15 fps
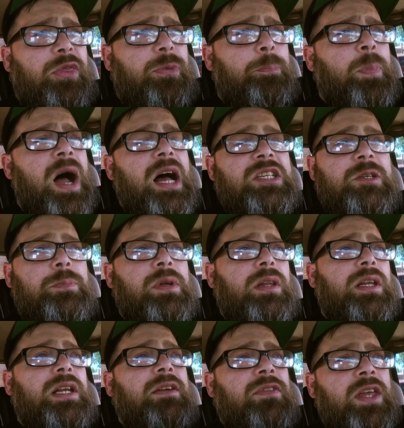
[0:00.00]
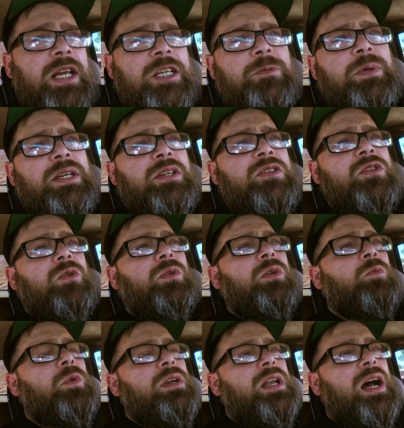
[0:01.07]
possibility of things being sold
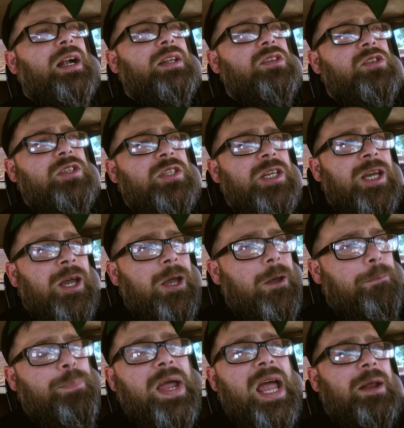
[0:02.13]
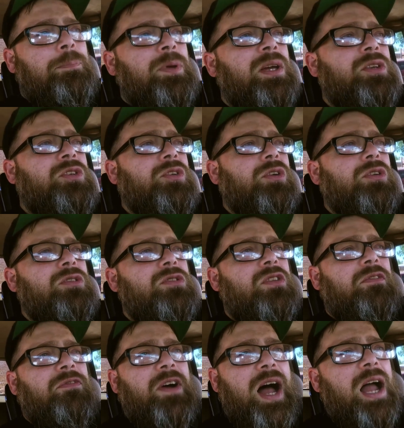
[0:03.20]
and whatnot, is just bad pictures. The
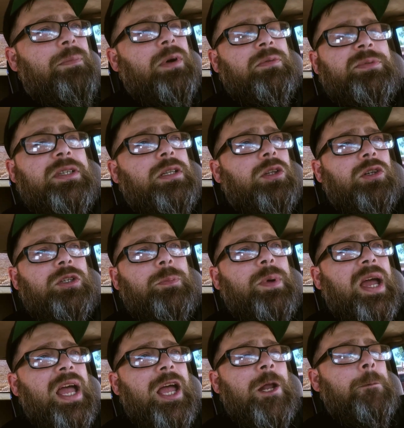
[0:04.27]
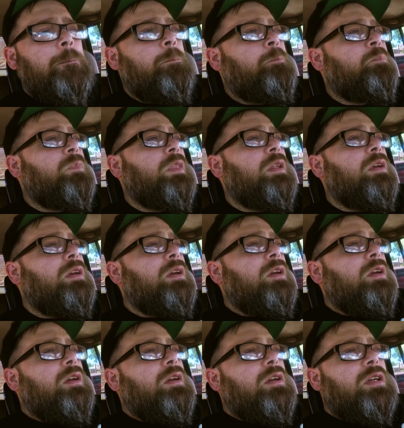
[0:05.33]
vibe of it looked bad.
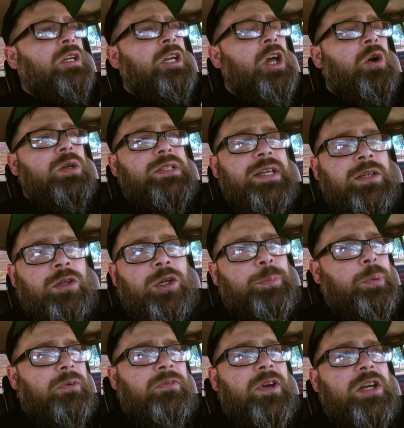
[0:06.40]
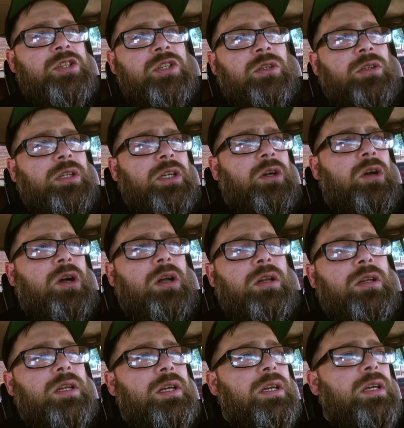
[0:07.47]
It didn't look professional at all,
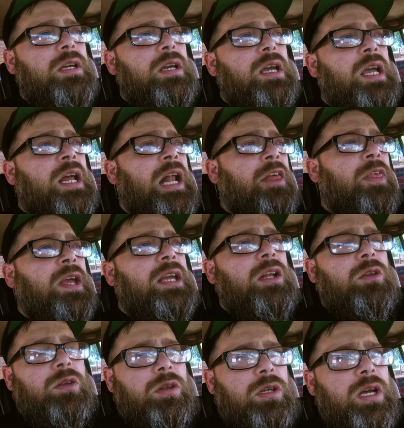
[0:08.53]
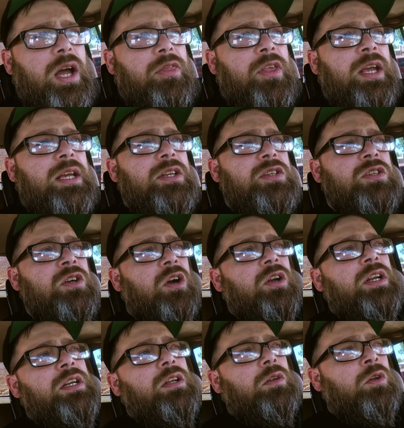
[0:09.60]
and I think it's
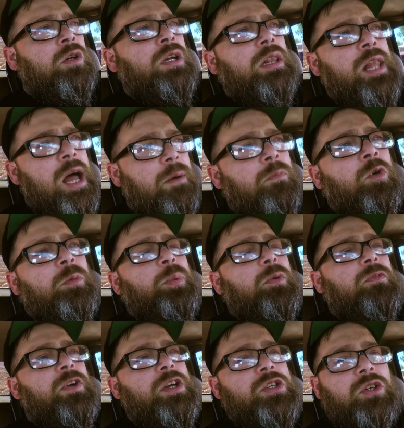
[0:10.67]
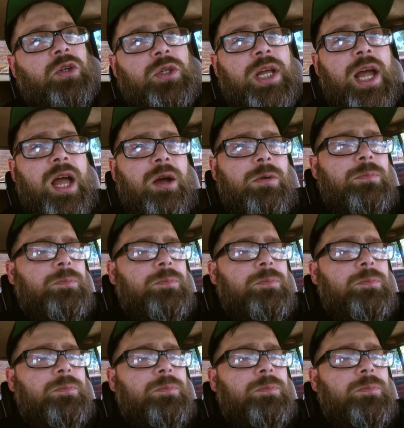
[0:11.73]
starting to look a lot more professional now.